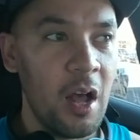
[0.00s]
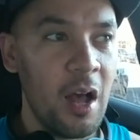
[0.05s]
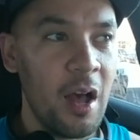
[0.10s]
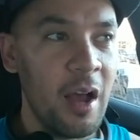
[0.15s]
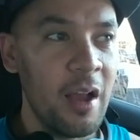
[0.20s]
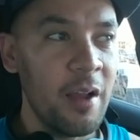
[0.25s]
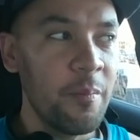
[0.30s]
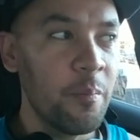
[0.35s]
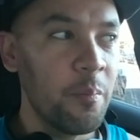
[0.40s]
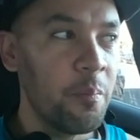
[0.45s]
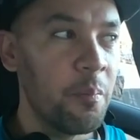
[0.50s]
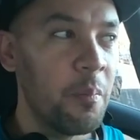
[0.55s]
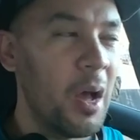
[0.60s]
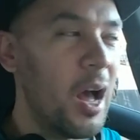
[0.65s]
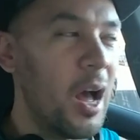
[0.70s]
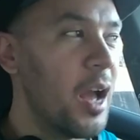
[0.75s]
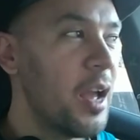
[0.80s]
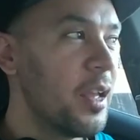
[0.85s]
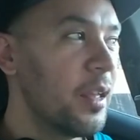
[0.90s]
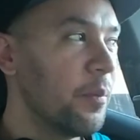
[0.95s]

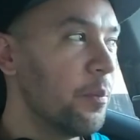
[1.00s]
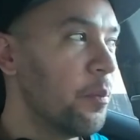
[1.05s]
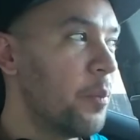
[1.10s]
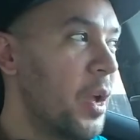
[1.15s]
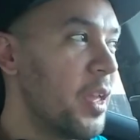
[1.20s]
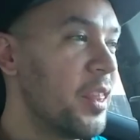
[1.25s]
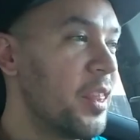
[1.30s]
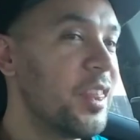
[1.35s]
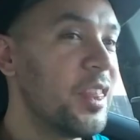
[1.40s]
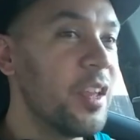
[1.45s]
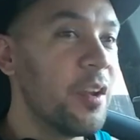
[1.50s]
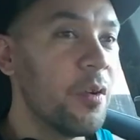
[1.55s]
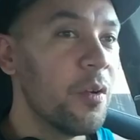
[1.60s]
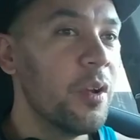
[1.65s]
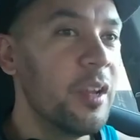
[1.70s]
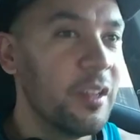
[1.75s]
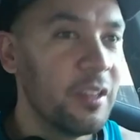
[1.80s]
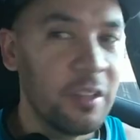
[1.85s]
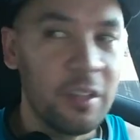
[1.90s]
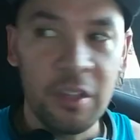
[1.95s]
my
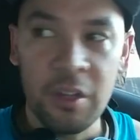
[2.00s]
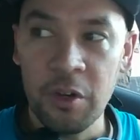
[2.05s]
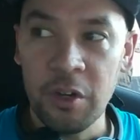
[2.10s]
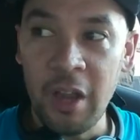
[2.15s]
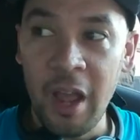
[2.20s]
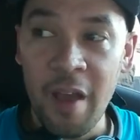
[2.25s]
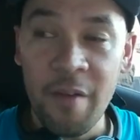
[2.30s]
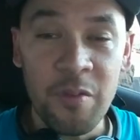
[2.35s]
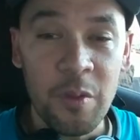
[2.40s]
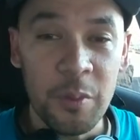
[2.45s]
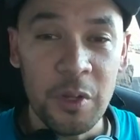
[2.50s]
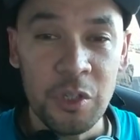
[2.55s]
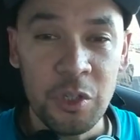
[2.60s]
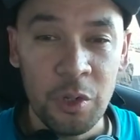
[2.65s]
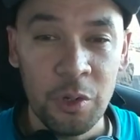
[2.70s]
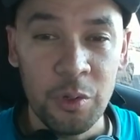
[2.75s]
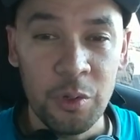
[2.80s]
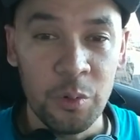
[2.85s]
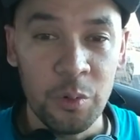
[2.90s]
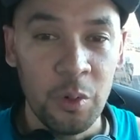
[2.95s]
theory is that there'd have to be
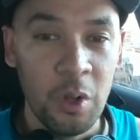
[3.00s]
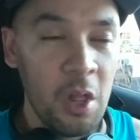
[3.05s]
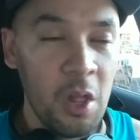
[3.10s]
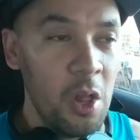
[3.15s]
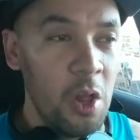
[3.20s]
two,